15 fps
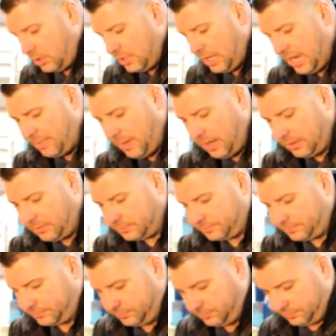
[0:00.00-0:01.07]
Name it.
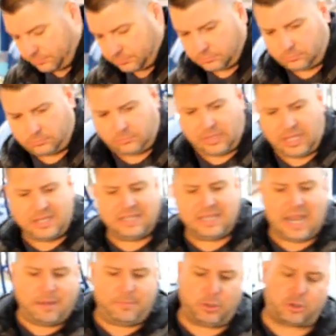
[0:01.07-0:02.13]

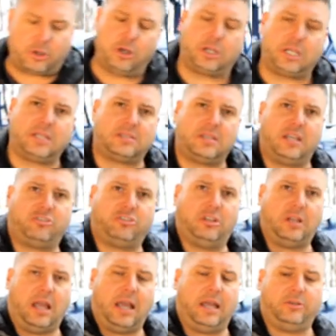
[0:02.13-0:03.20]
Name your cooking
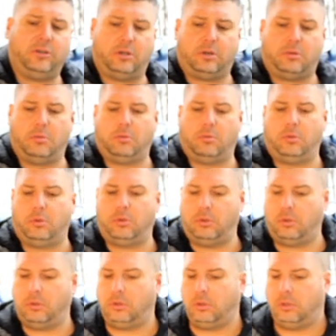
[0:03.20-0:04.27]
session on your
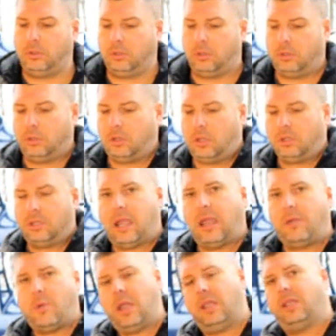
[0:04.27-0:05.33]

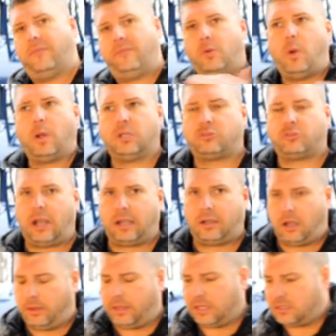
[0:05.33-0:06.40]
gateway if you want to
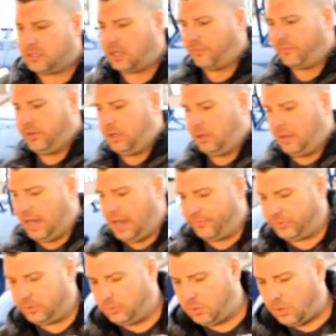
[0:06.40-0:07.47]
track all that stuff. You don't
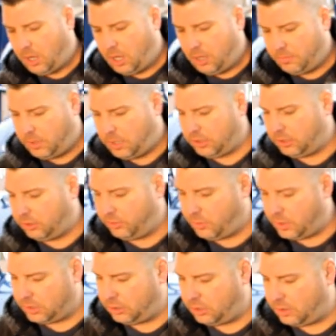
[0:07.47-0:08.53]
have to, but
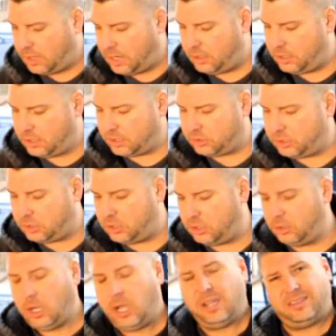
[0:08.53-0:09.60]
you want to know how long it took
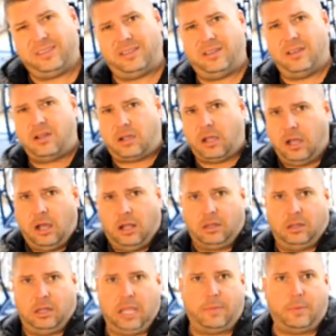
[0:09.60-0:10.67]
you to cook
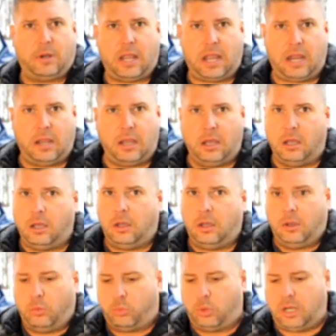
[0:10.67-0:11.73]
Labor Day
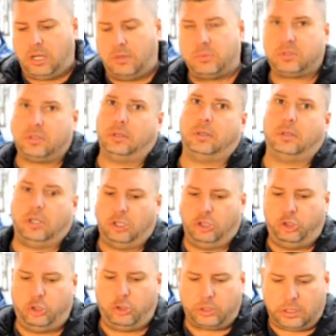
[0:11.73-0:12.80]
ribs.
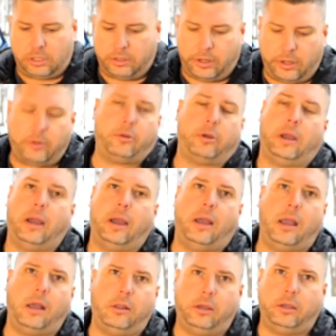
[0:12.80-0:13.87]
You're going to know
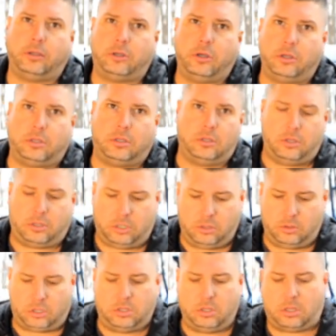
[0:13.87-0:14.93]
how long it took
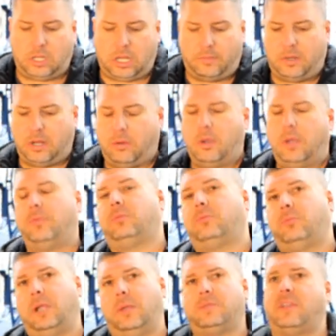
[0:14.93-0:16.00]
you to cook Labor Day
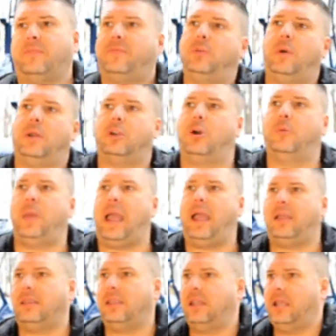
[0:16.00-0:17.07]
ribs if you want to go
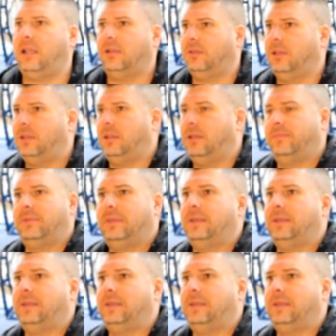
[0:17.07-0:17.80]
back and then if you